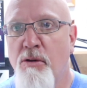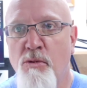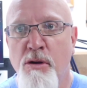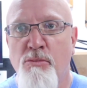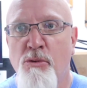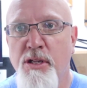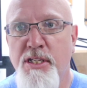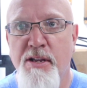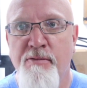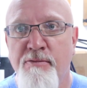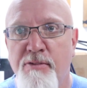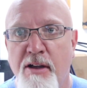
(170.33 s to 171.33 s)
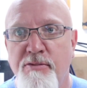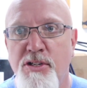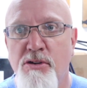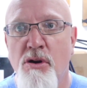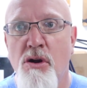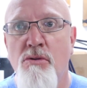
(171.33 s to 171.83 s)
at
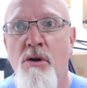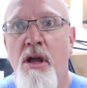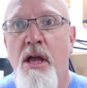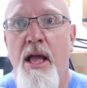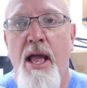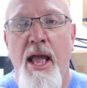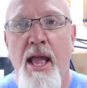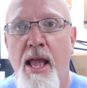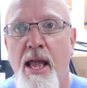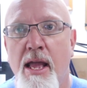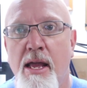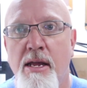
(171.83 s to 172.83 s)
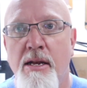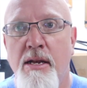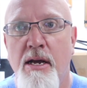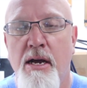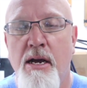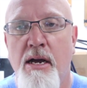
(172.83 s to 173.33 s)
1.750, and